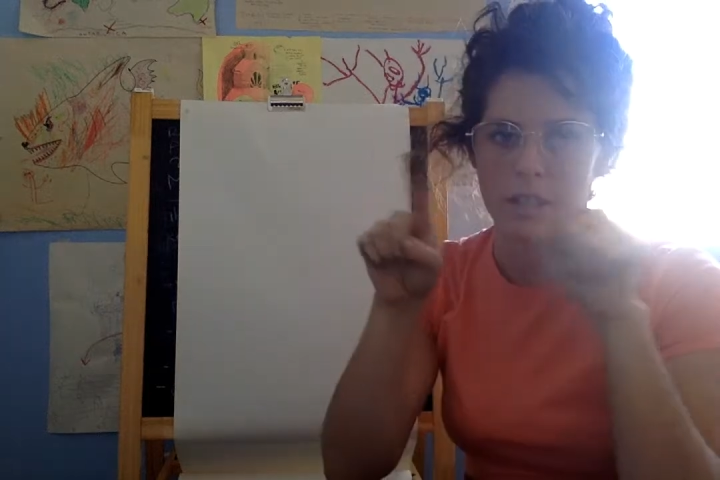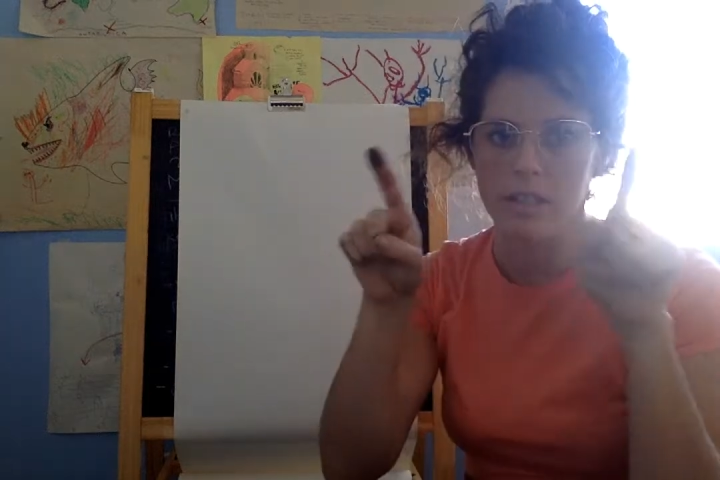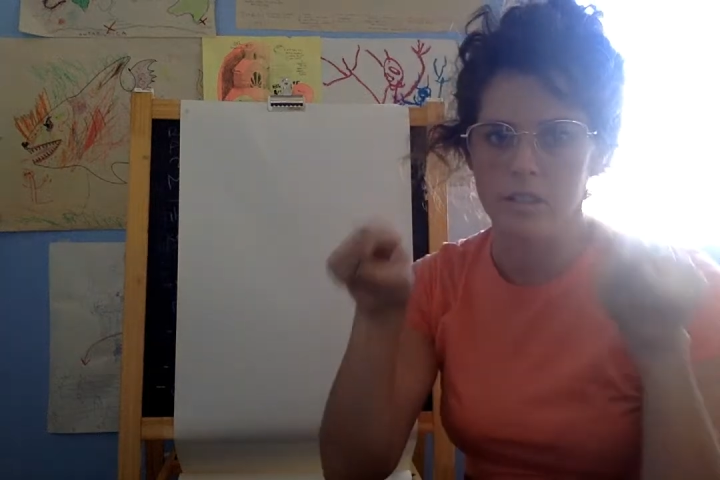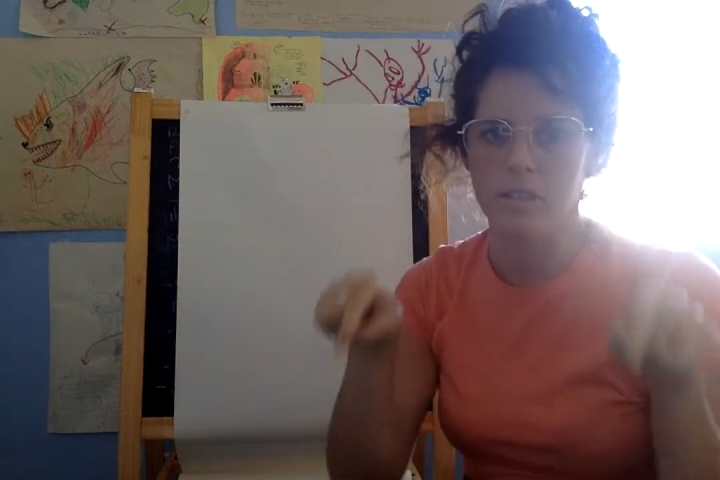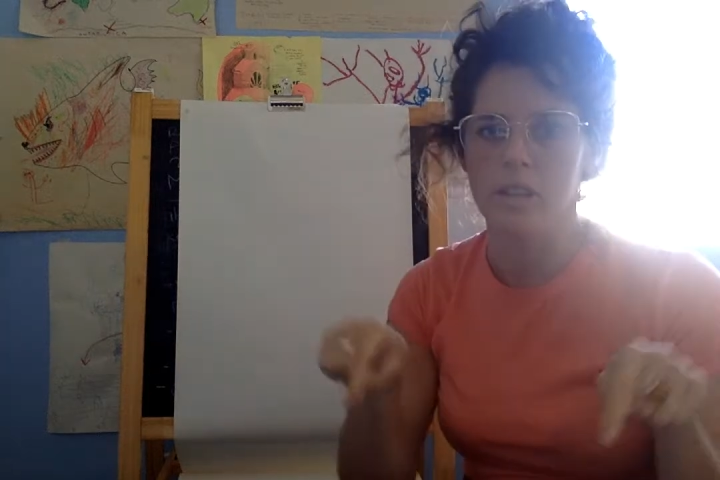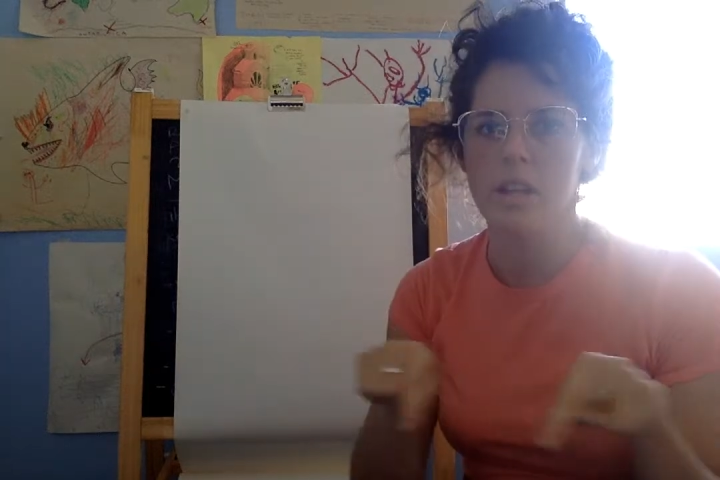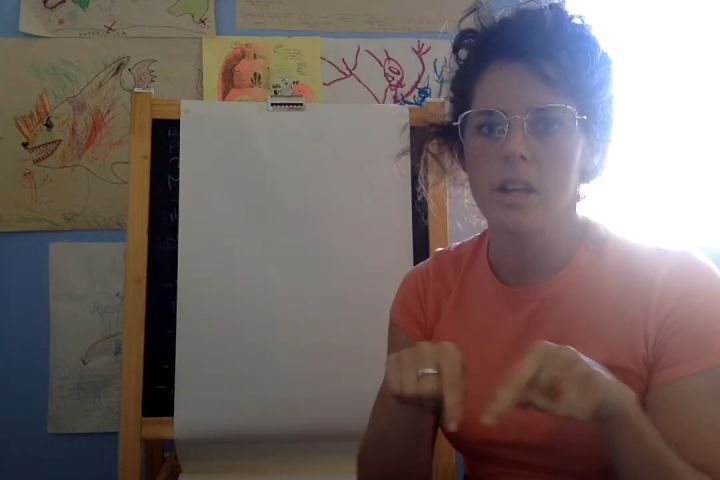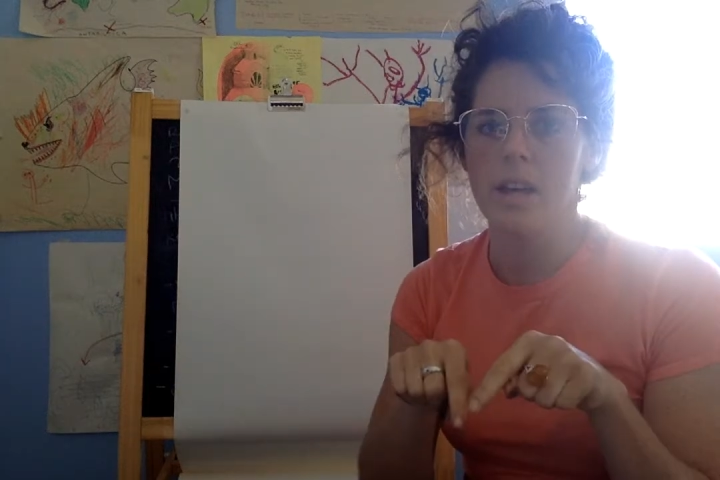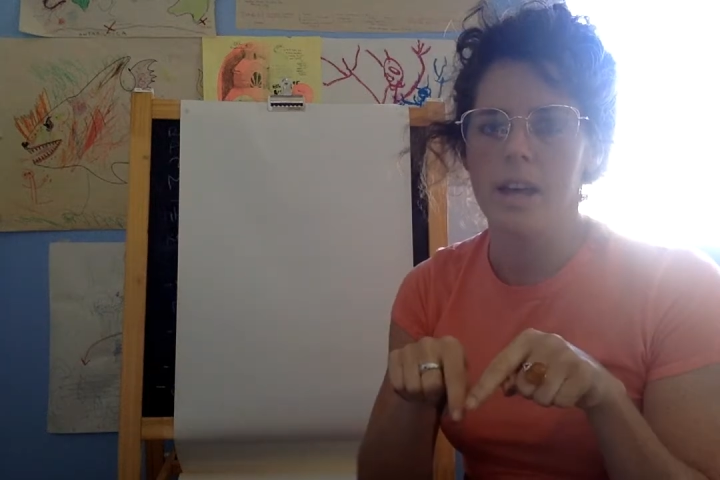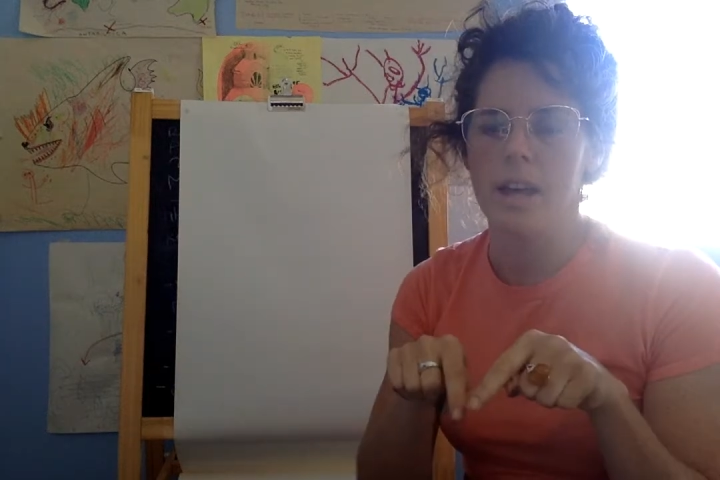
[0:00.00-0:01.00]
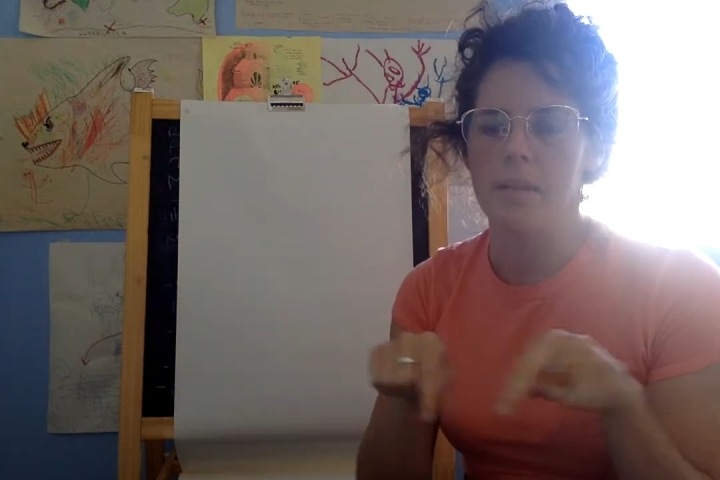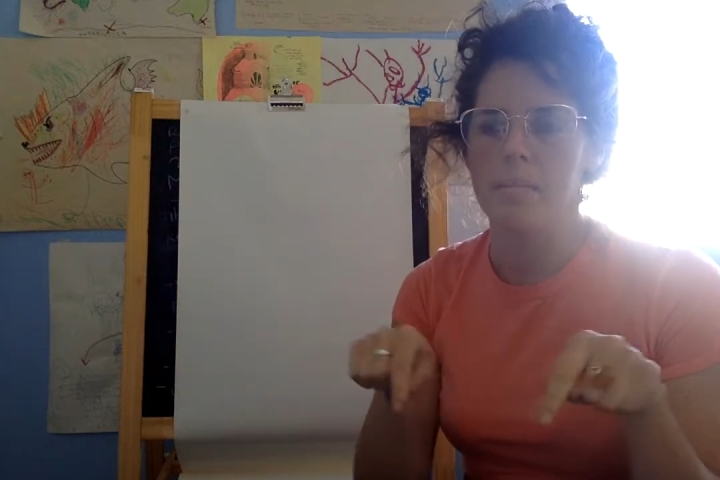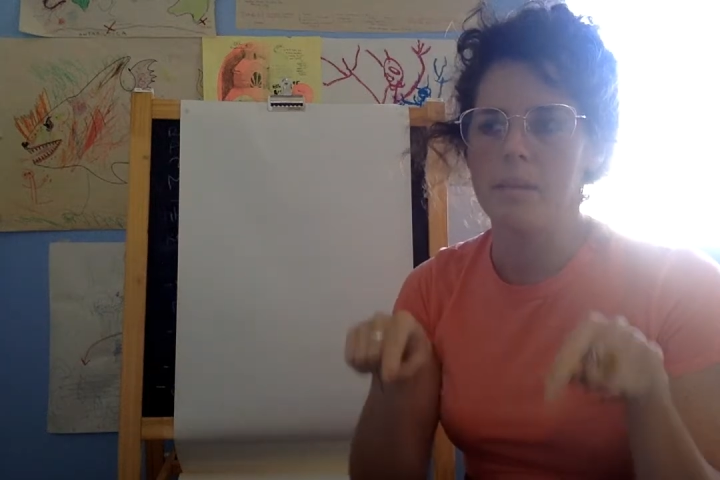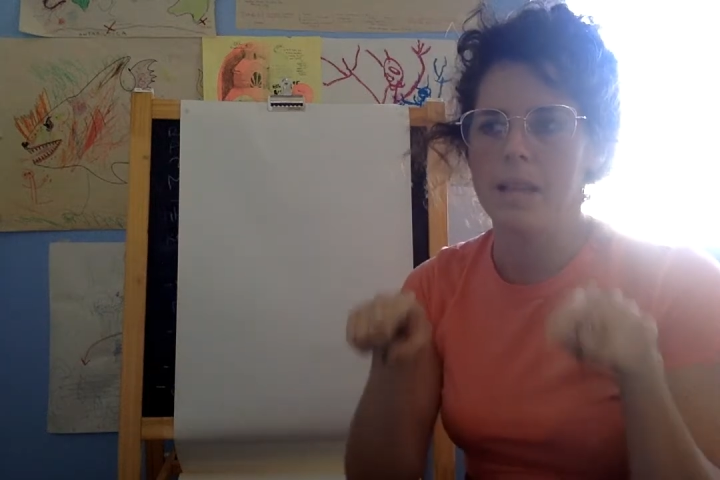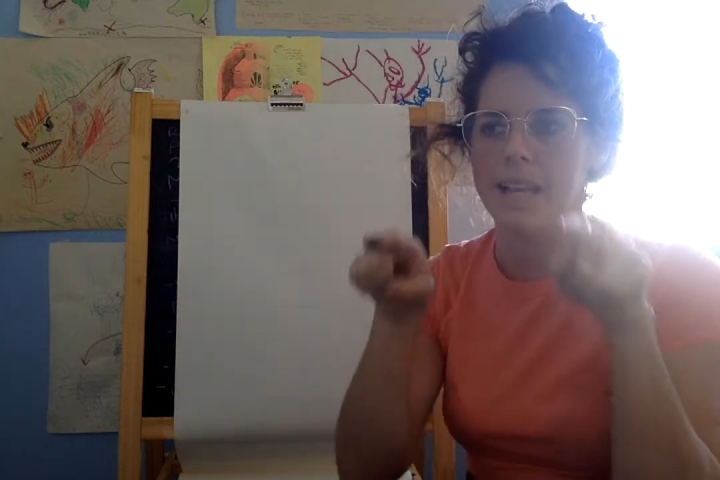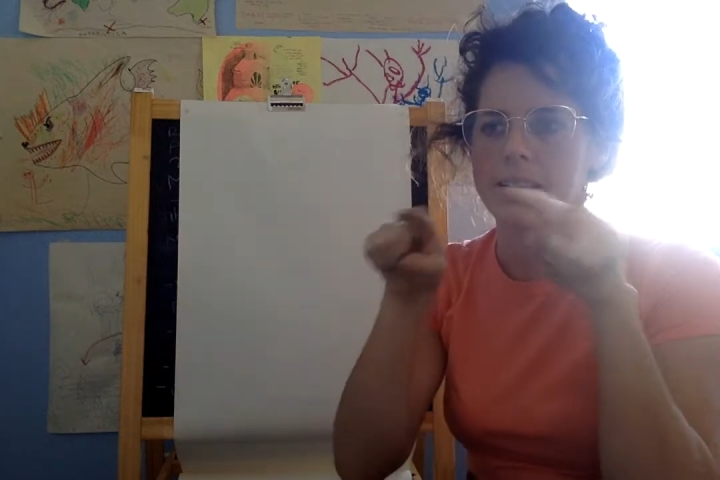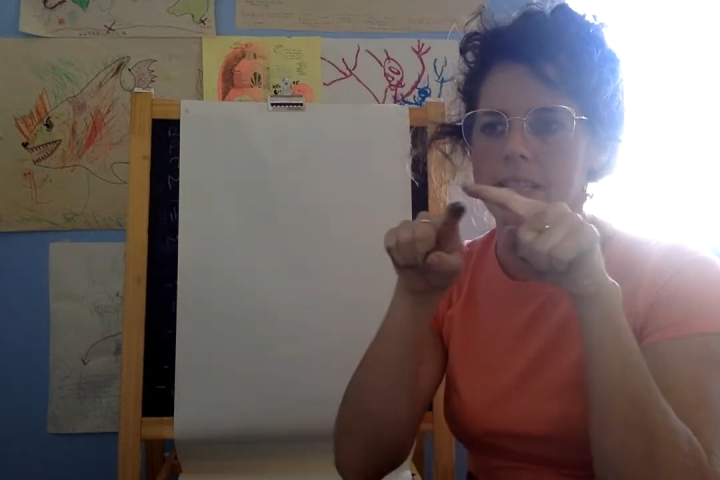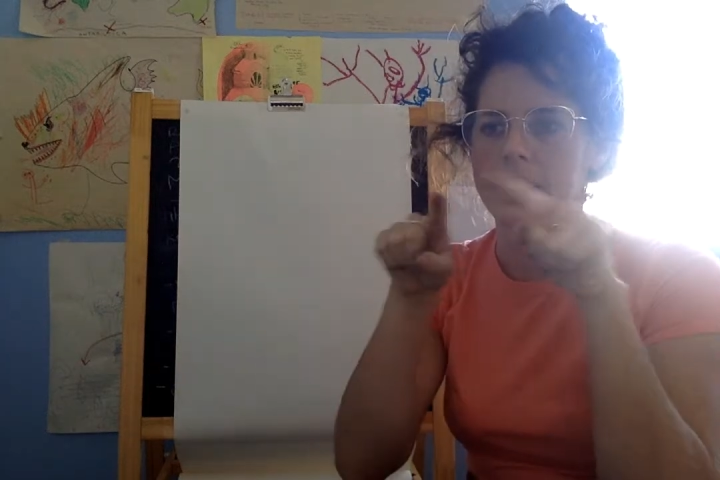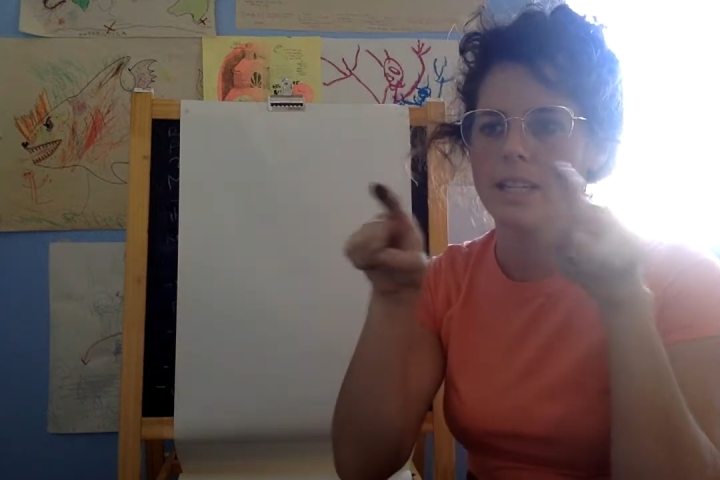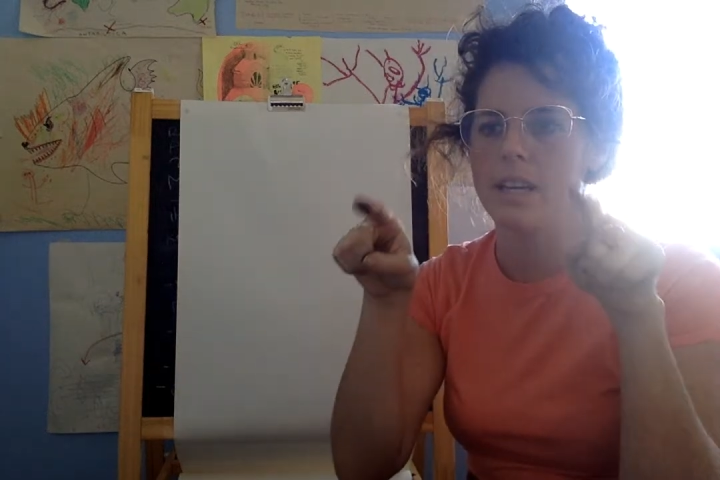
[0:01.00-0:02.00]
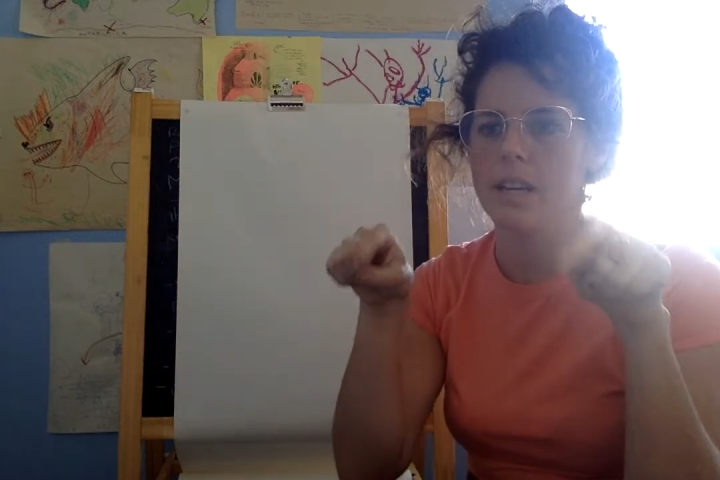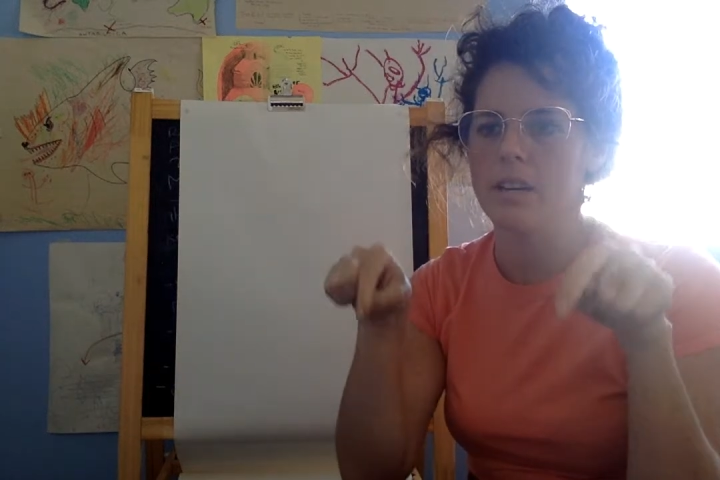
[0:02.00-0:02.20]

a little plastic